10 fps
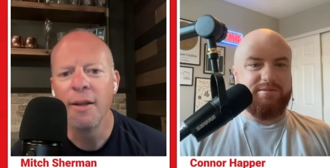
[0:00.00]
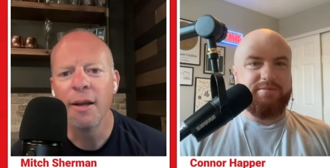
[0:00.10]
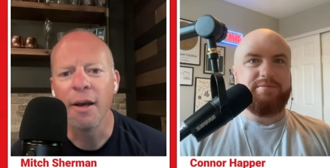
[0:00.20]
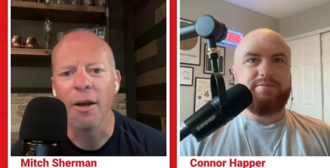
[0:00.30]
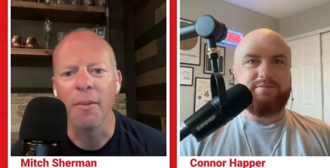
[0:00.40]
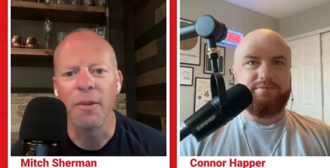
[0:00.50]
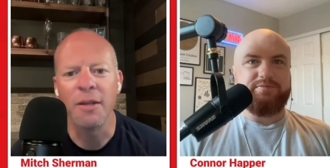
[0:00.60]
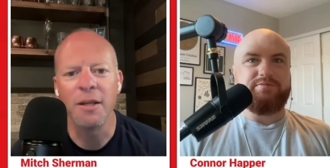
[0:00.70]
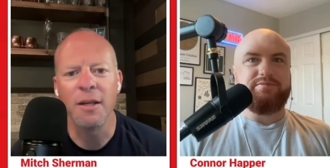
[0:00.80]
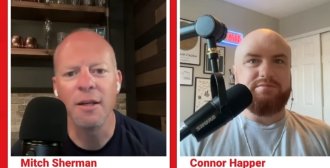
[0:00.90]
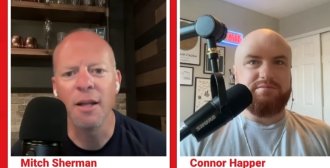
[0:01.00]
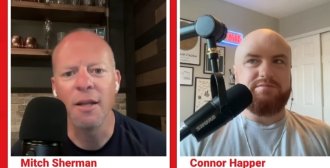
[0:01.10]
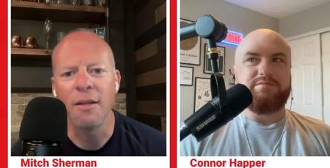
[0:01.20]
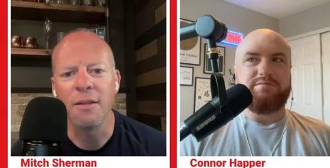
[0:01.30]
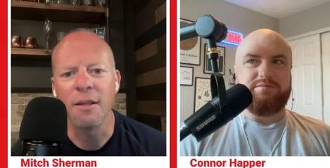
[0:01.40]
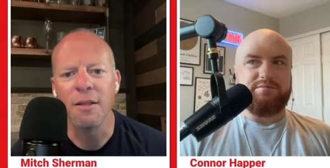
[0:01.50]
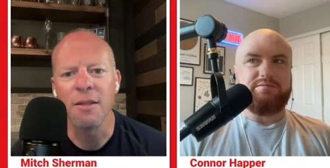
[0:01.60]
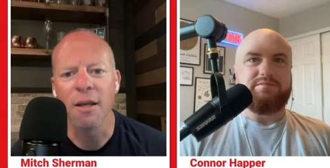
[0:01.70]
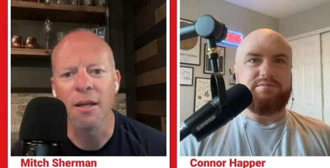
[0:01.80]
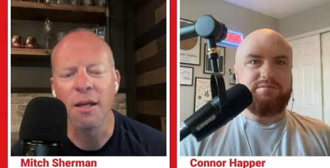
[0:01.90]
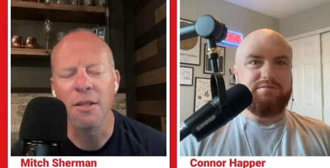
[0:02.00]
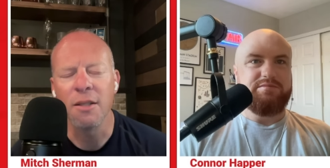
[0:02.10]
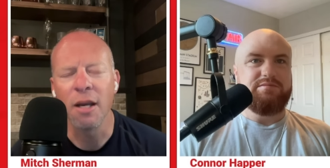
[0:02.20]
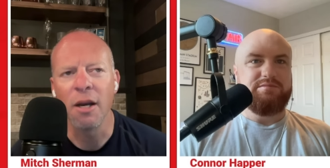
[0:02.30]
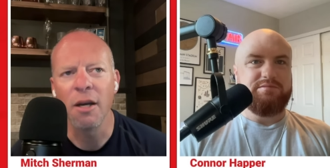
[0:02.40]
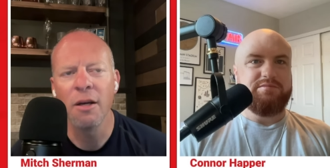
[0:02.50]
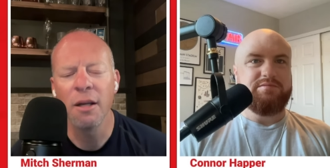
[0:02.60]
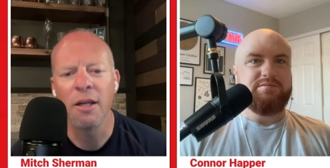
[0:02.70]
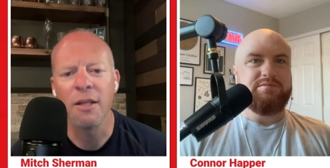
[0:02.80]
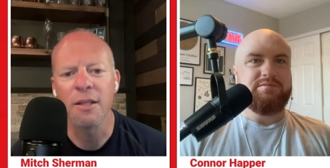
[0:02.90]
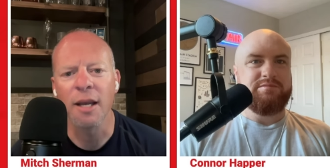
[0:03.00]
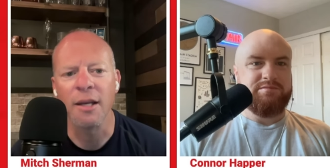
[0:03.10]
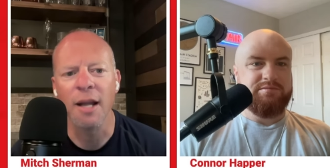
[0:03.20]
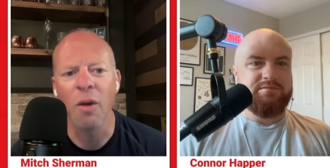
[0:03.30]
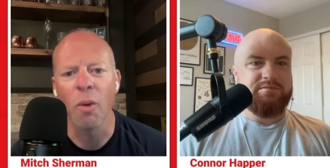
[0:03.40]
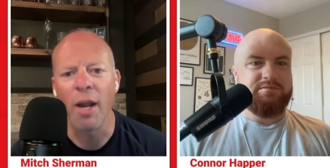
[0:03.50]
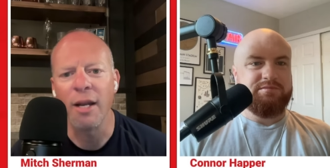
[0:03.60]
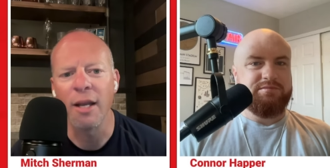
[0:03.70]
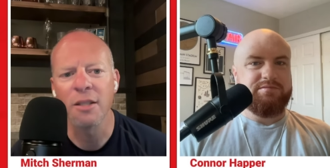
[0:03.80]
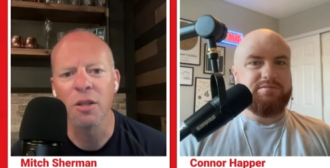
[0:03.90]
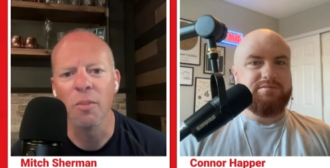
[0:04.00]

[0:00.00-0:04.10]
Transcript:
Speaker 1: um, that didn't. That it, it's uh, it's there, and it's like now right next to the